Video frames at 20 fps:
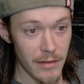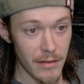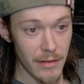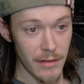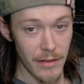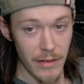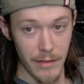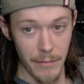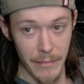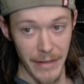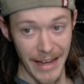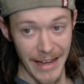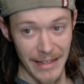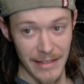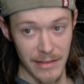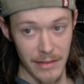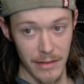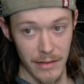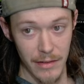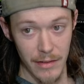can
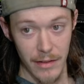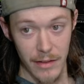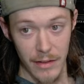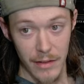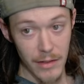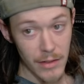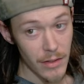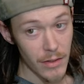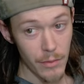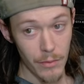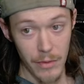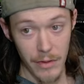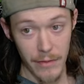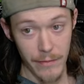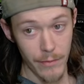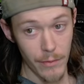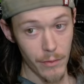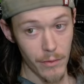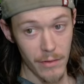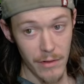pass it.
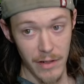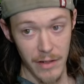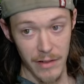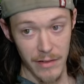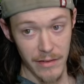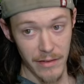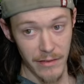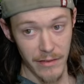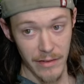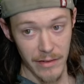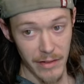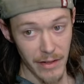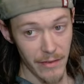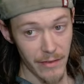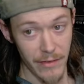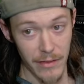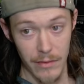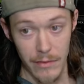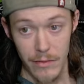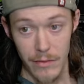2040,
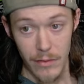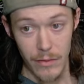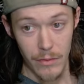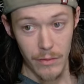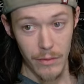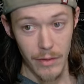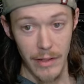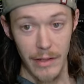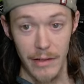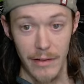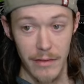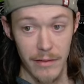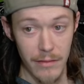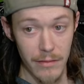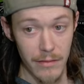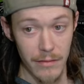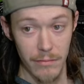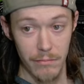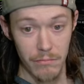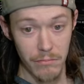77, so
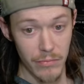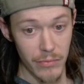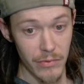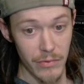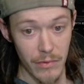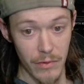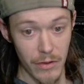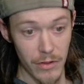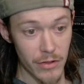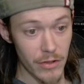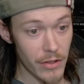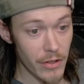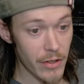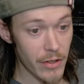it looks good.